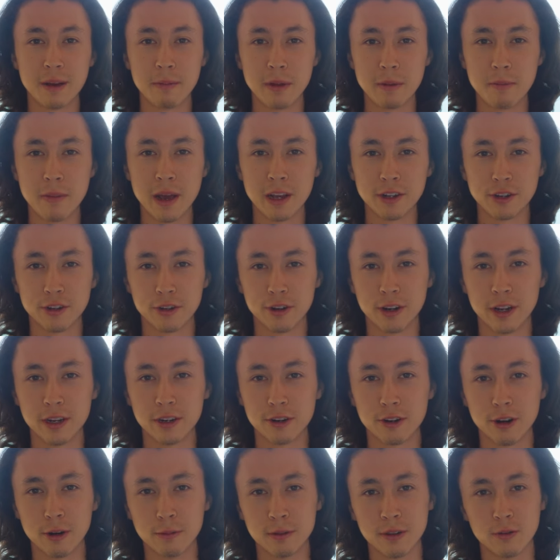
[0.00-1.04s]
can be measured
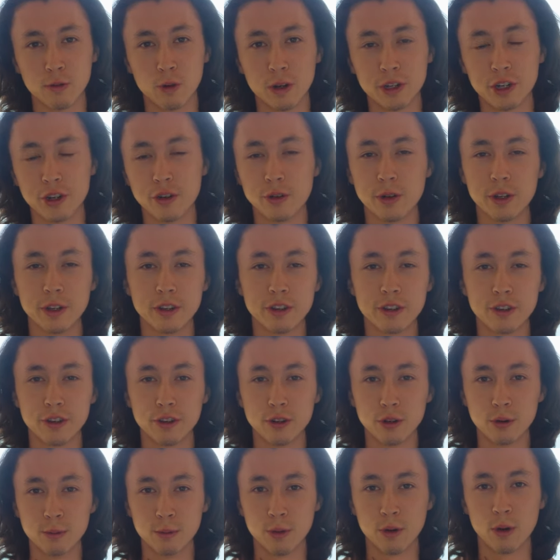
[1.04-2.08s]
in terms of what you
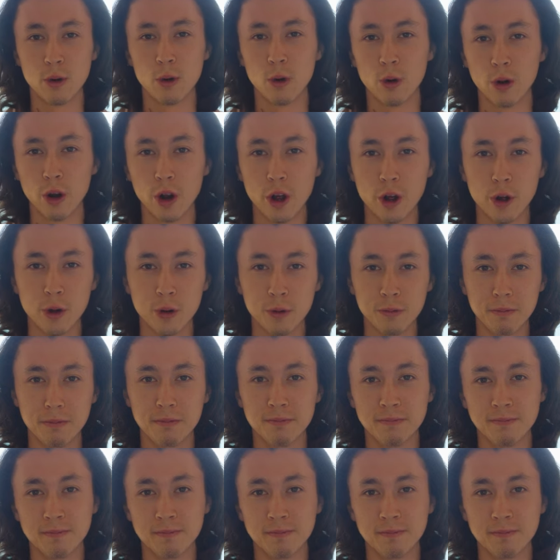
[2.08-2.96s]
consume or own.